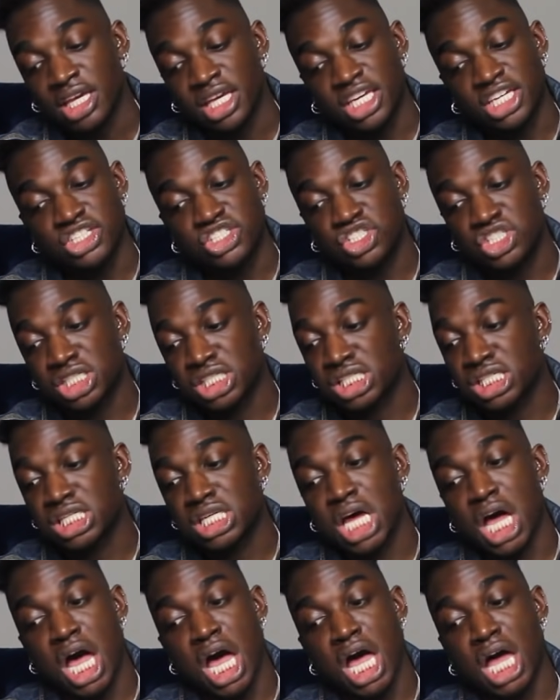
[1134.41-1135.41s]
It's just
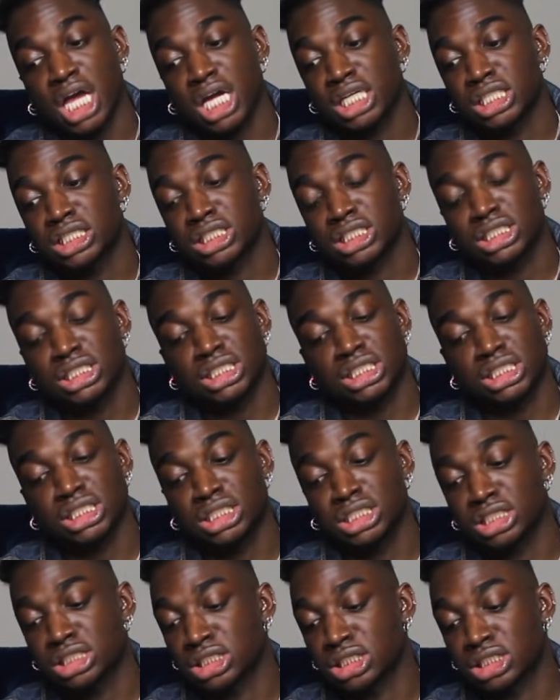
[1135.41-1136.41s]
not.
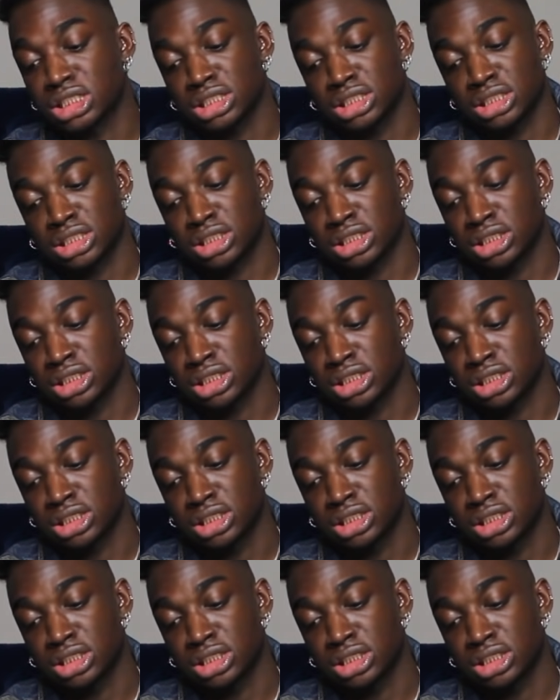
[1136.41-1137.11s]
Mm-mm.